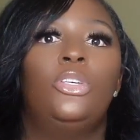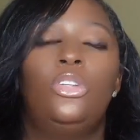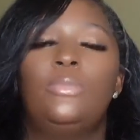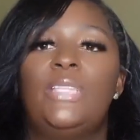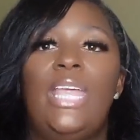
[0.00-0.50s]
you
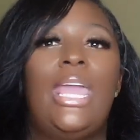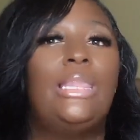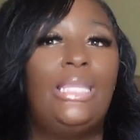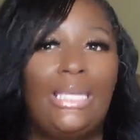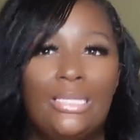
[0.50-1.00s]
know what I'm saying,
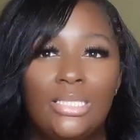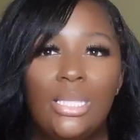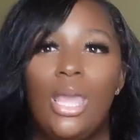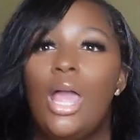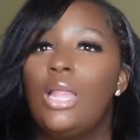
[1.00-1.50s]
at least
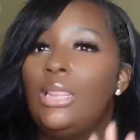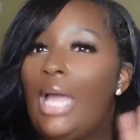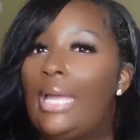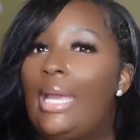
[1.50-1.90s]
like